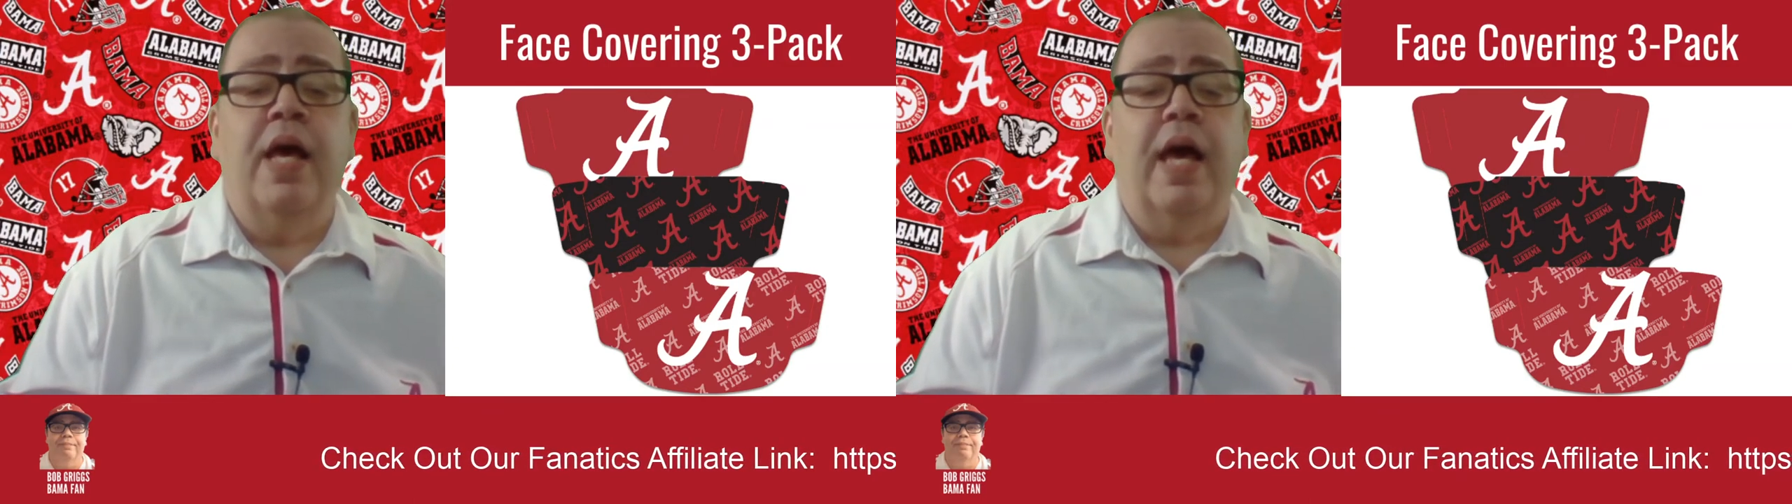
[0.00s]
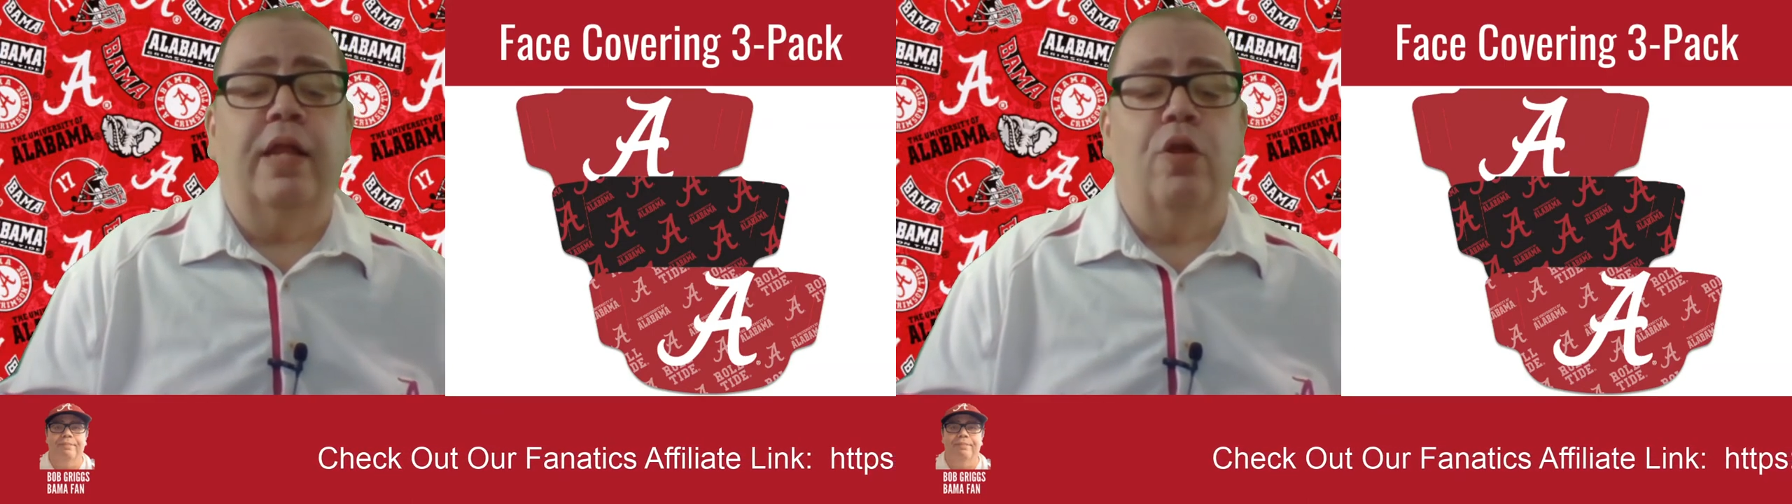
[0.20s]

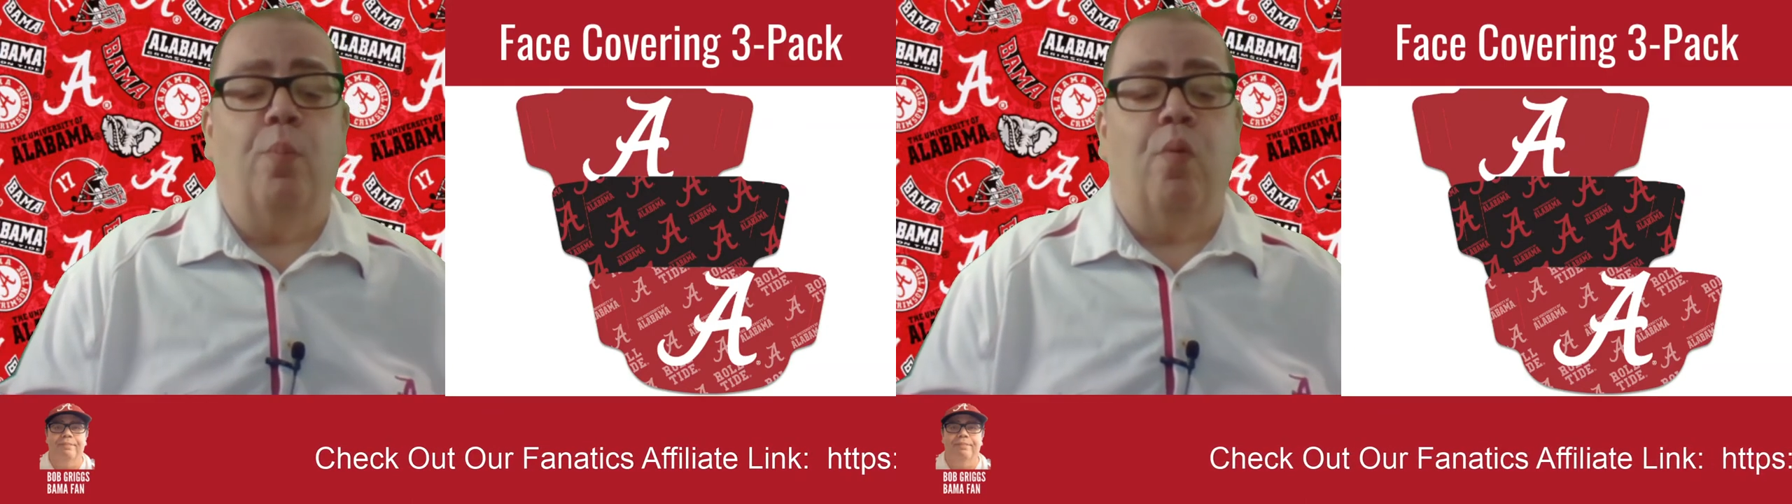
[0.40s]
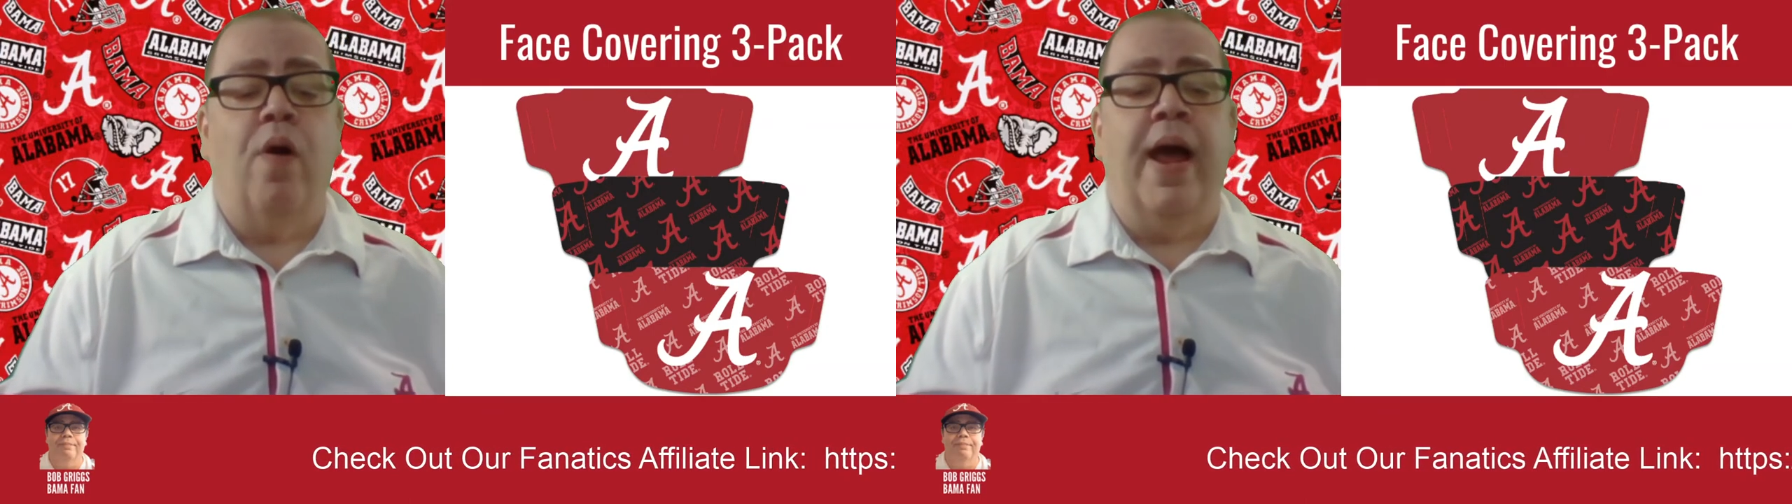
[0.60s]
and the
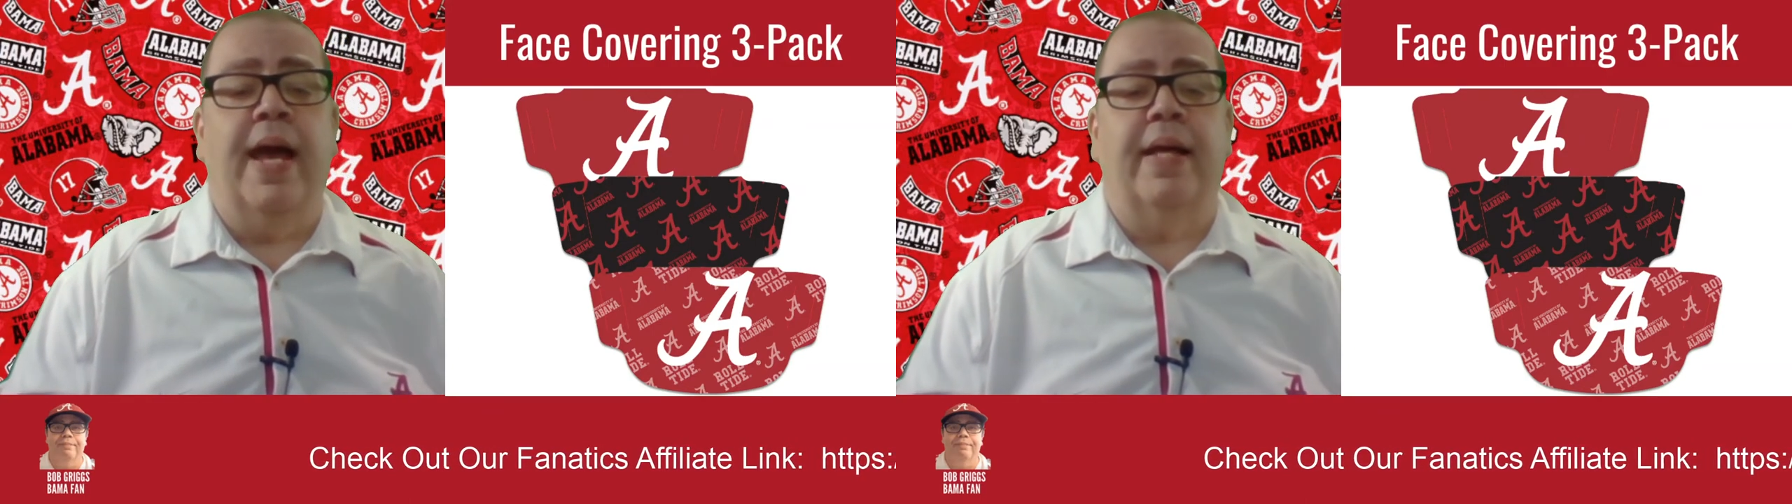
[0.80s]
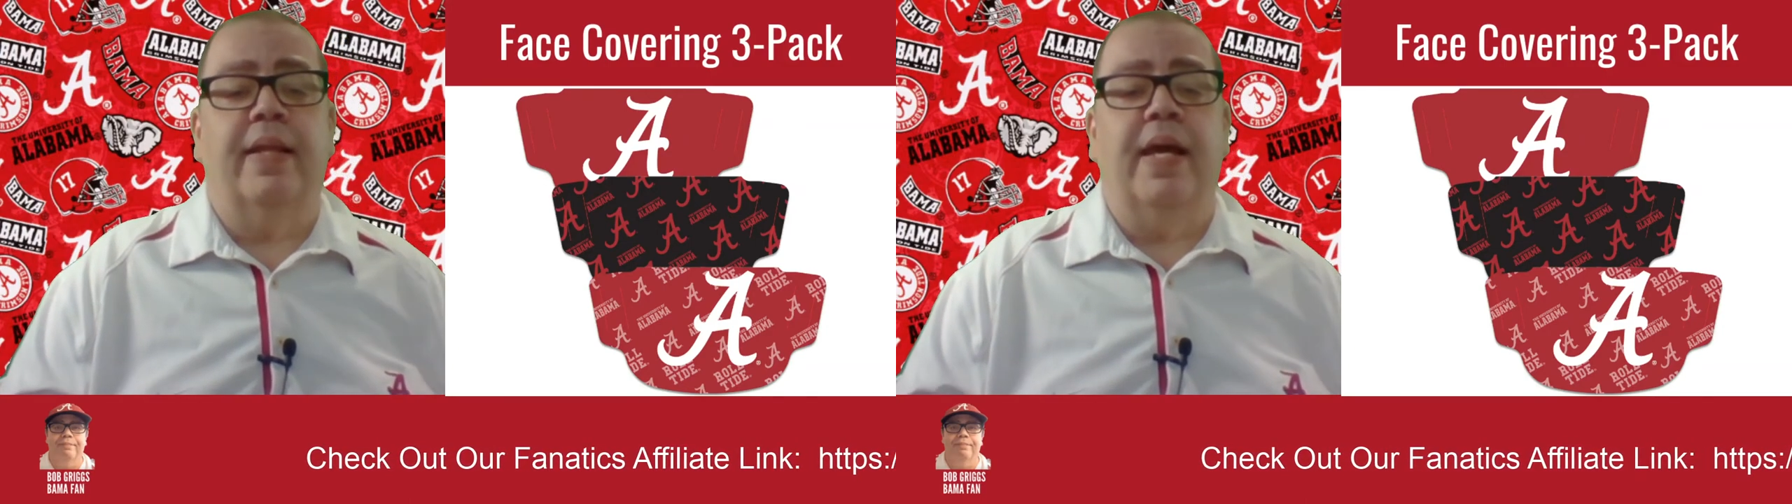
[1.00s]
brand